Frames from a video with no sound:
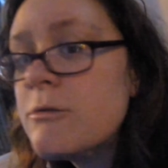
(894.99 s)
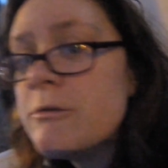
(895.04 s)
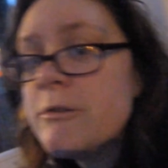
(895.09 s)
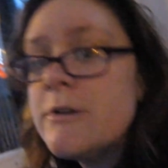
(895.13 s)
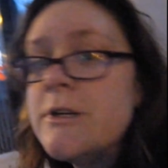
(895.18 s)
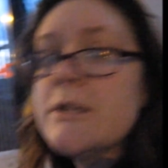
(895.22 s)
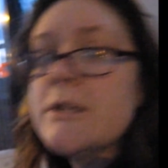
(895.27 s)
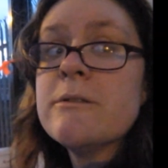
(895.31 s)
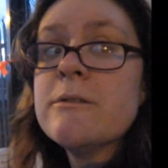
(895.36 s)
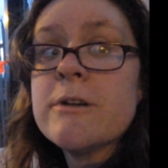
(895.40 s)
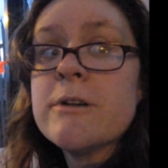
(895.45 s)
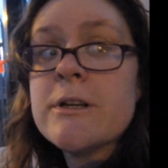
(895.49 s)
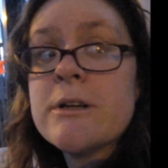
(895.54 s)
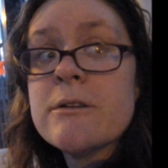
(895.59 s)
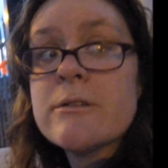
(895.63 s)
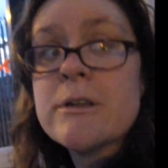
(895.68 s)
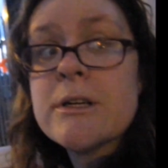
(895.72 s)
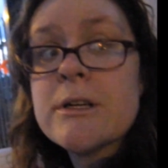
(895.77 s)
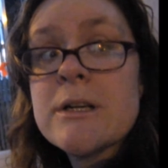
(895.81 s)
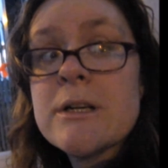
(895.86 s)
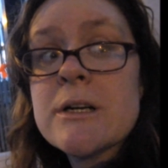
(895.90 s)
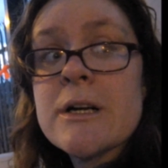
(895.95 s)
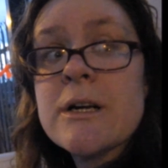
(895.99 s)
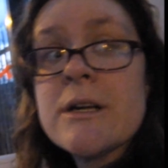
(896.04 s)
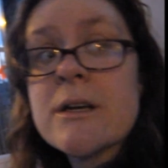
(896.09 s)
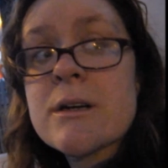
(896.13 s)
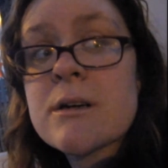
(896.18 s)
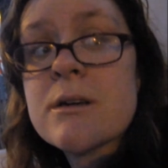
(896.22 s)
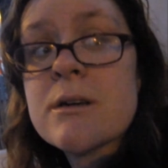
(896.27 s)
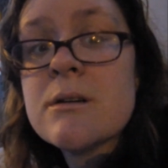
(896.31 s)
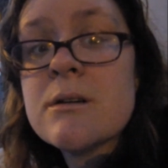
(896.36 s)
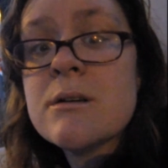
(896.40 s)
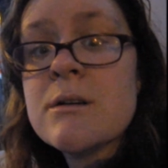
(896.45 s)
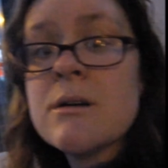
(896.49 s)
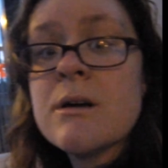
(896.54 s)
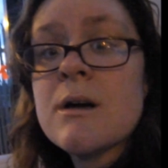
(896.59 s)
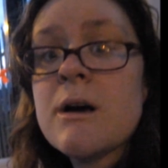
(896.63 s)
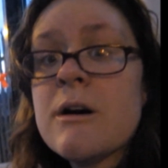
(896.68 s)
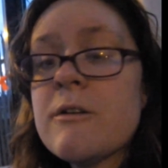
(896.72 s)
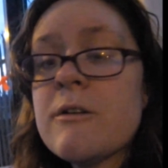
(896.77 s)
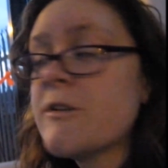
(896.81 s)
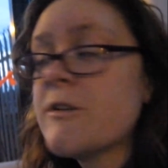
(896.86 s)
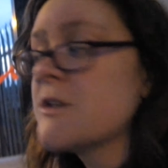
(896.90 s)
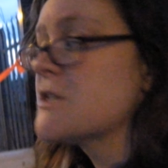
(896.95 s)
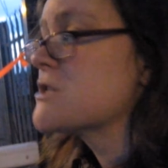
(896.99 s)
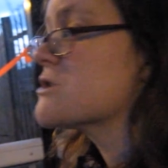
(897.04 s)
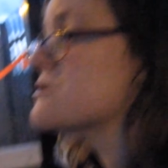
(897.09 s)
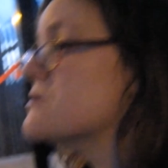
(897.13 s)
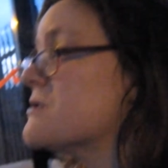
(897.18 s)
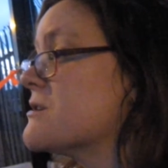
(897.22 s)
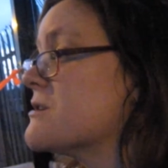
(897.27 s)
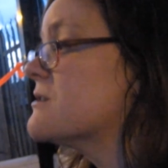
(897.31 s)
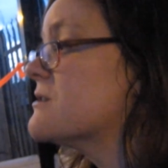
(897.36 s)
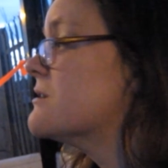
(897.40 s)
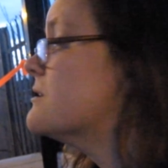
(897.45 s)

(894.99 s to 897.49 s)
really, really, really like, I've enjoyed it.